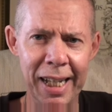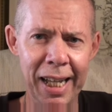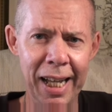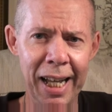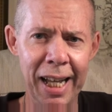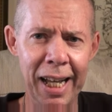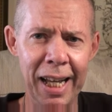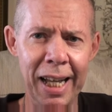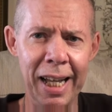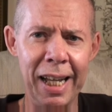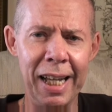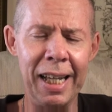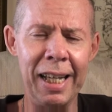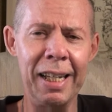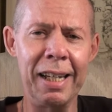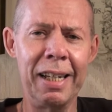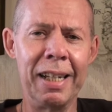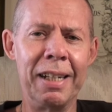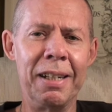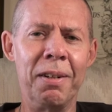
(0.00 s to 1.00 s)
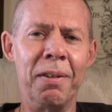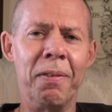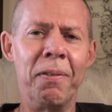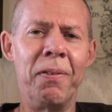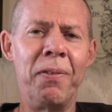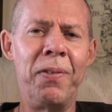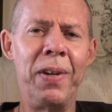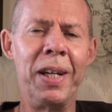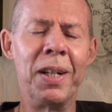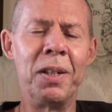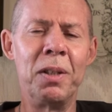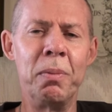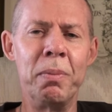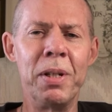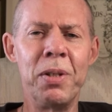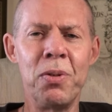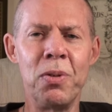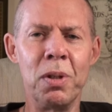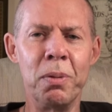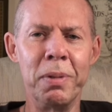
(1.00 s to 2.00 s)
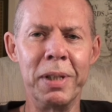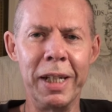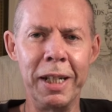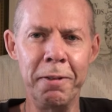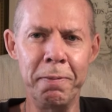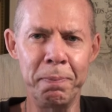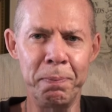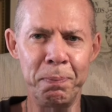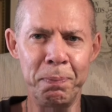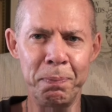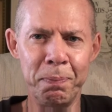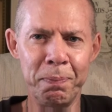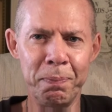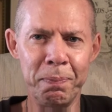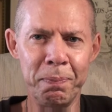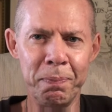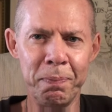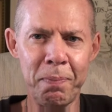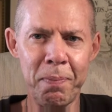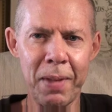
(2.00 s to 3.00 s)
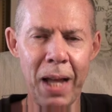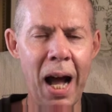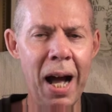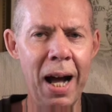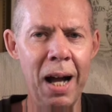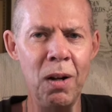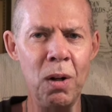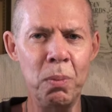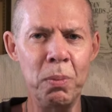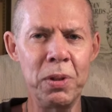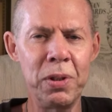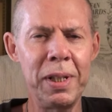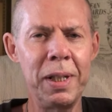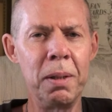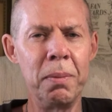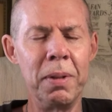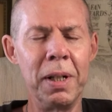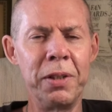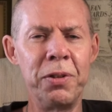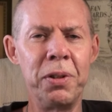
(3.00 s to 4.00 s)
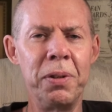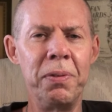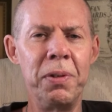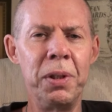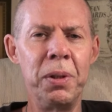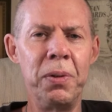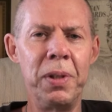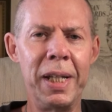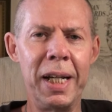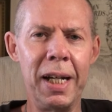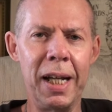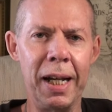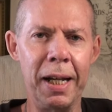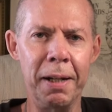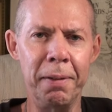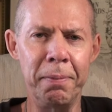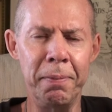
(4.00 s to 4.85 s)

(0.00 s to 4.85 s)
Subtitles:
and failed miserably. I hope to see a bunch of you then.